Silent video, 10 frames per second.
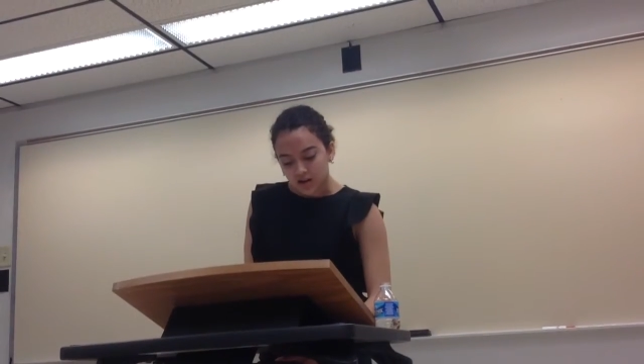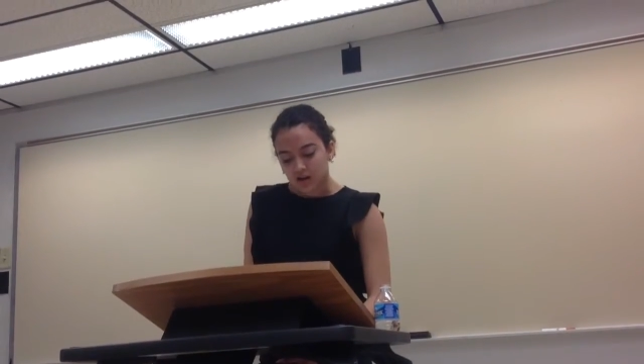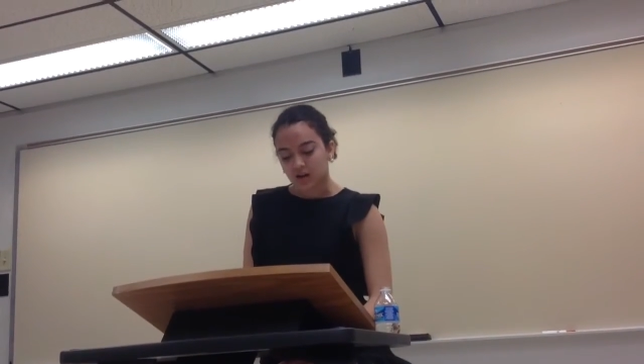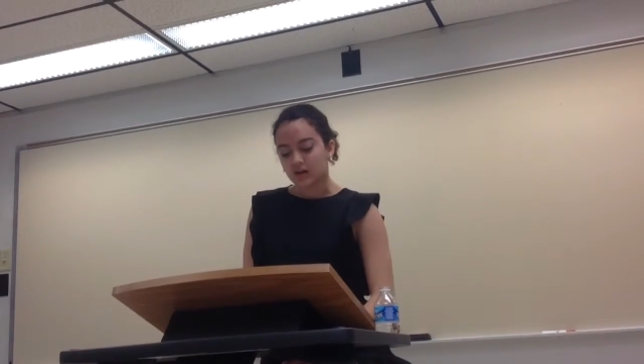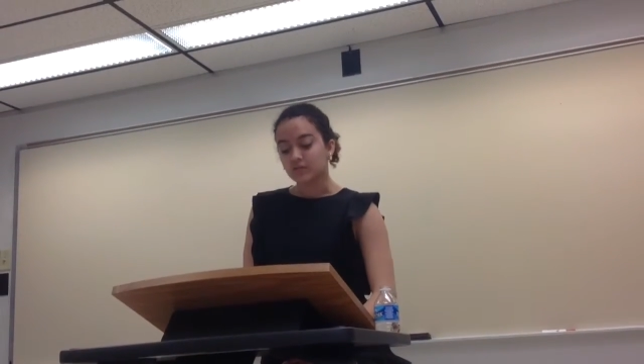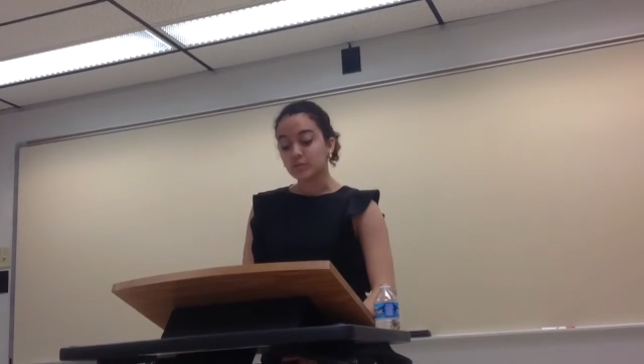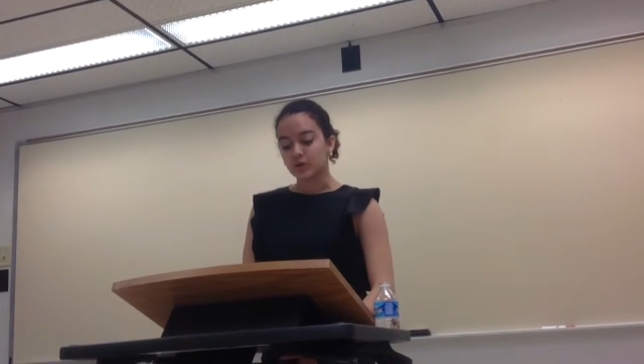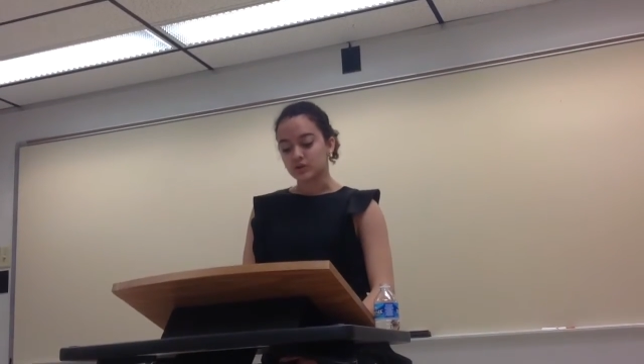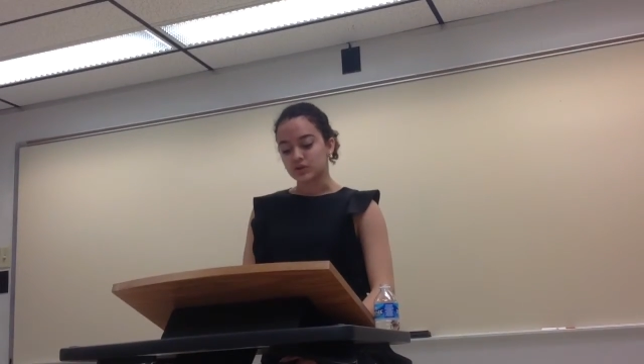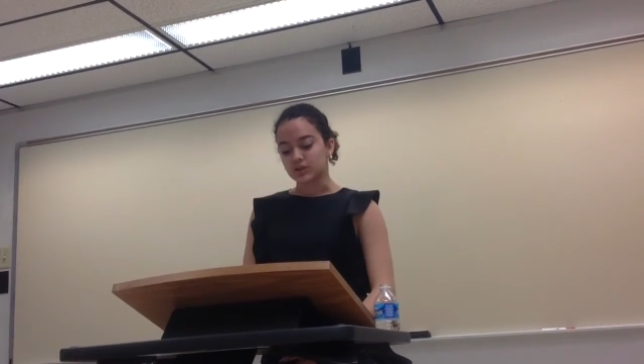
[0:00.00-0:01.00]
of
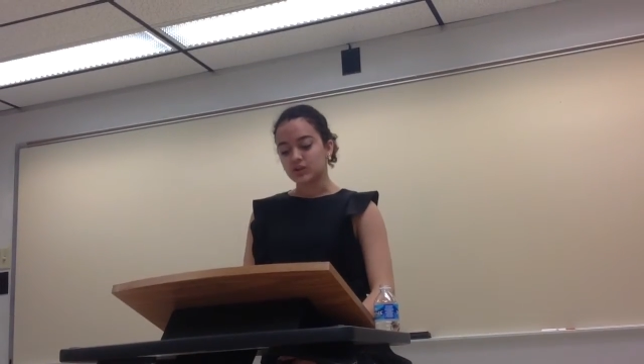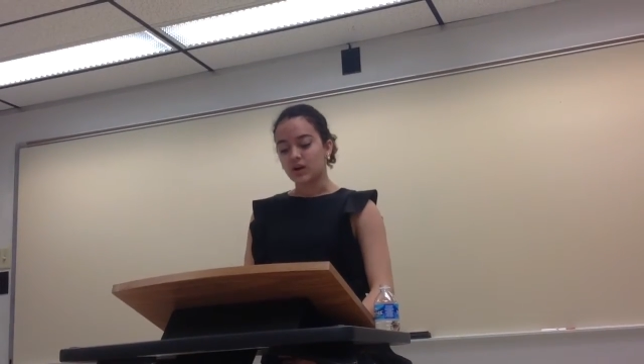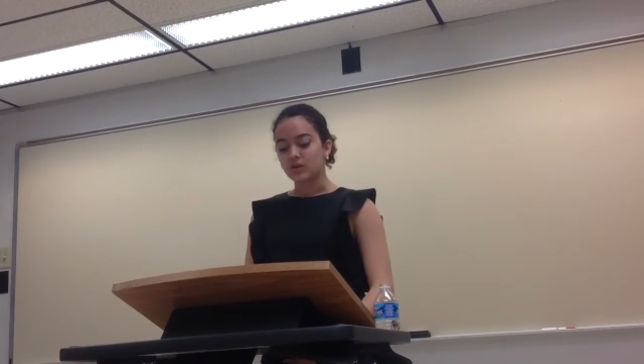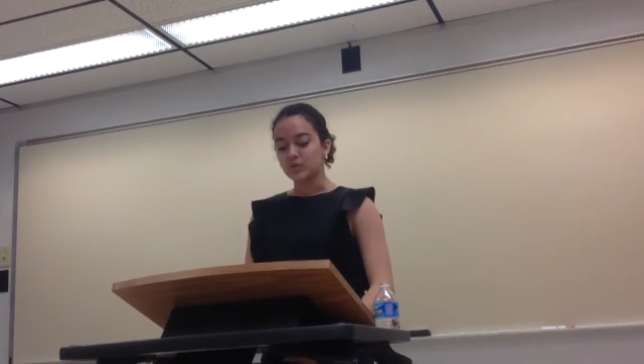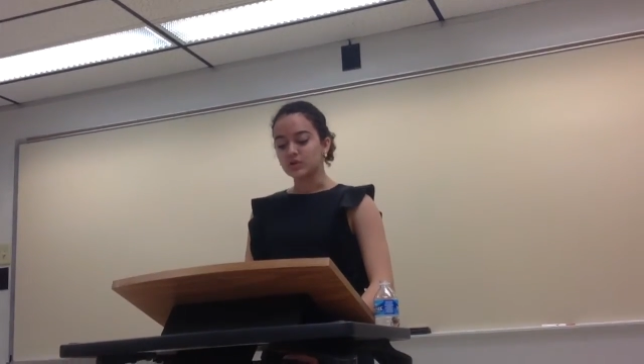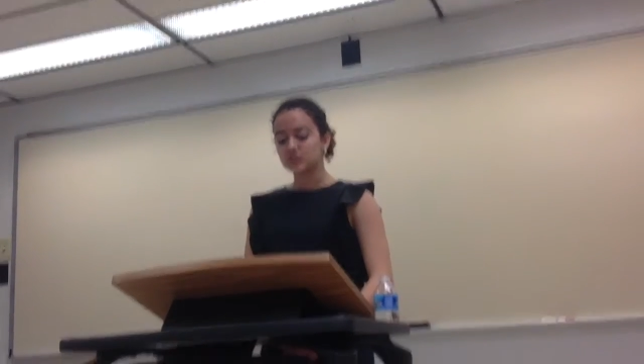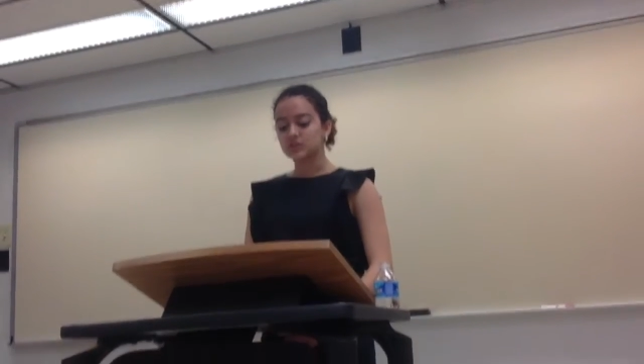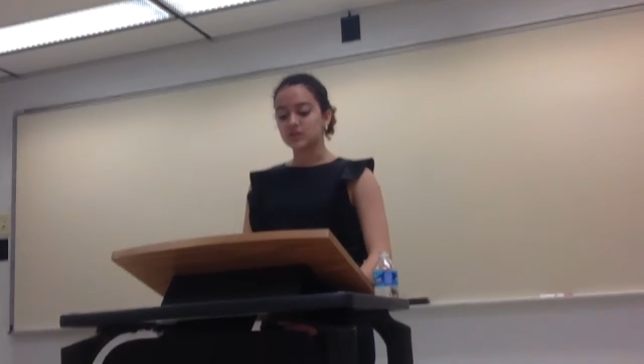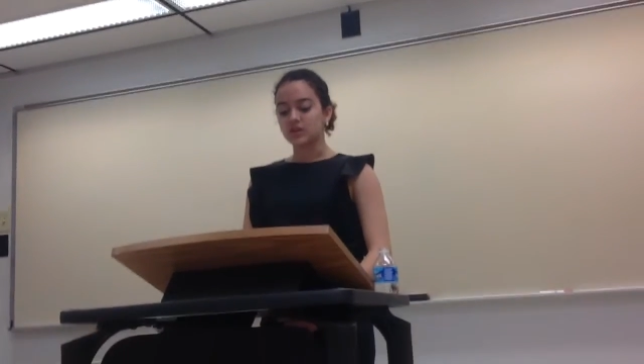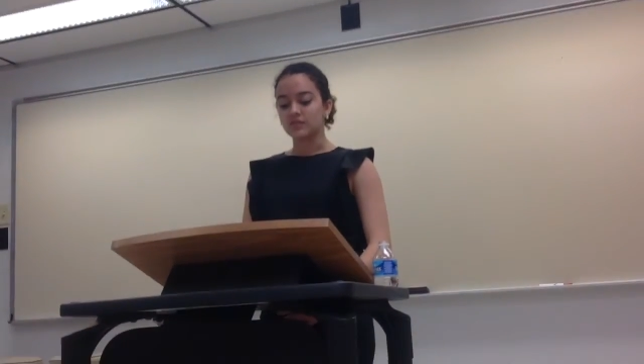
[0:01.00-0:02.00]
emotion, our emotions
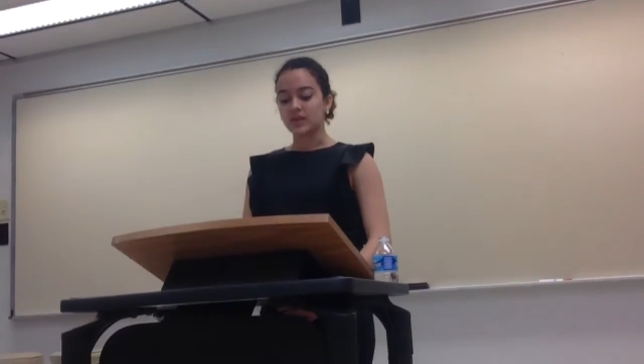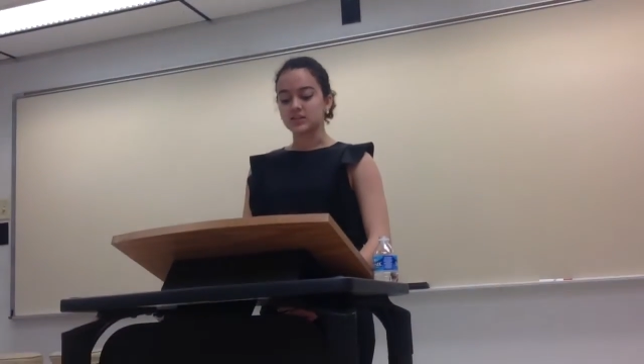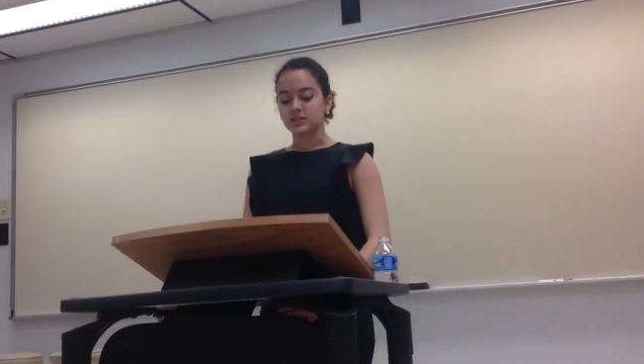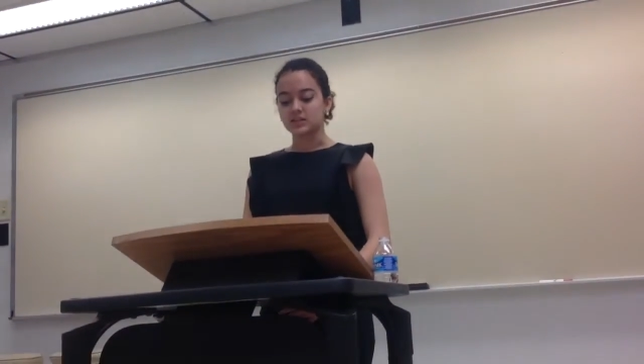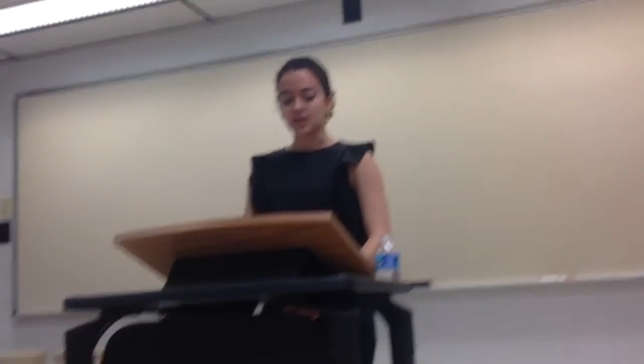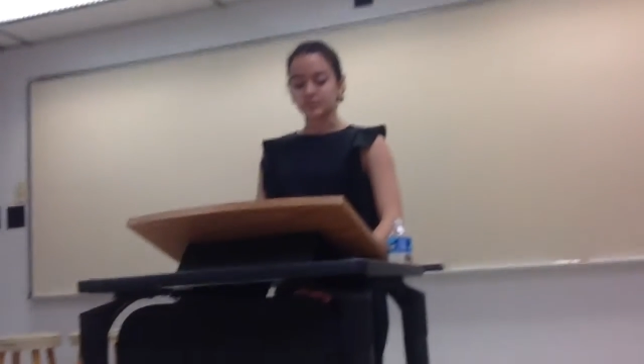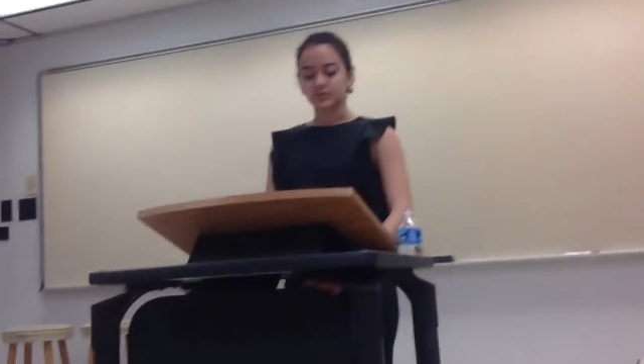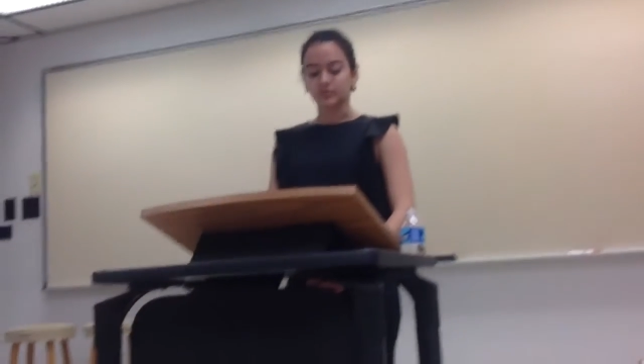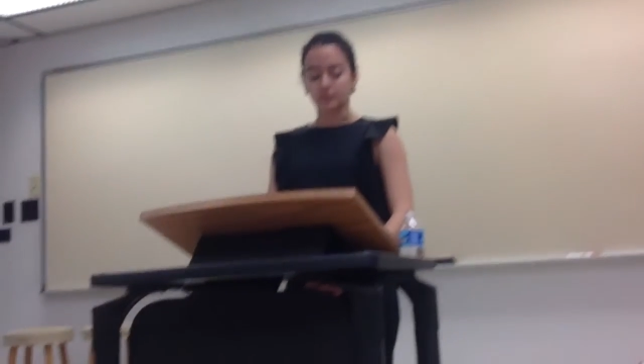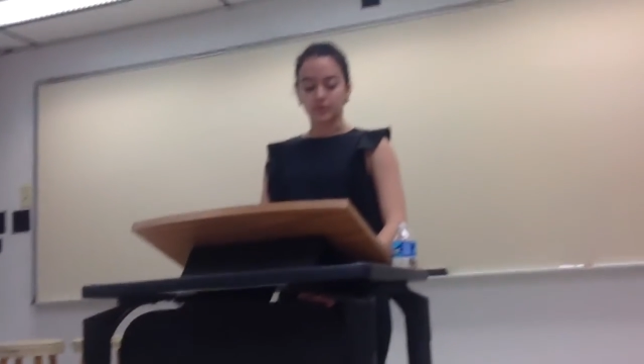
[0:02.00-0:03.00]
serve as an
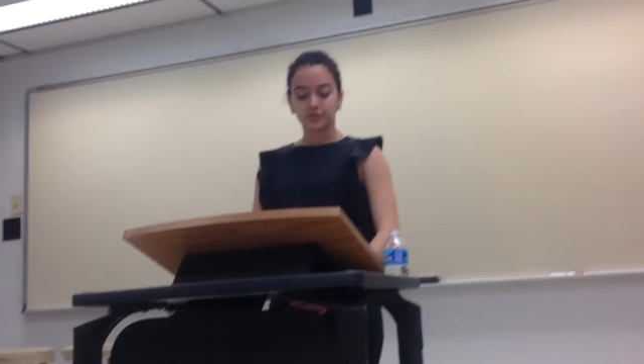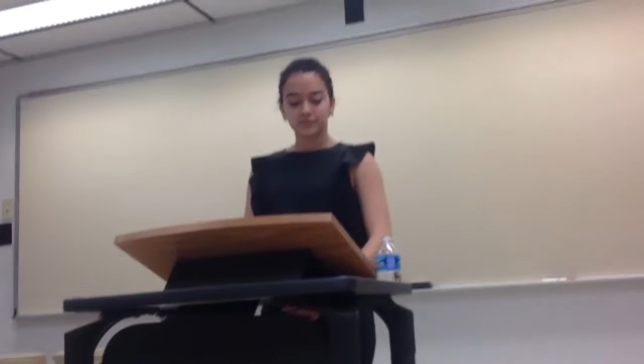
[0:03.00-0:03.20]
adaptive role.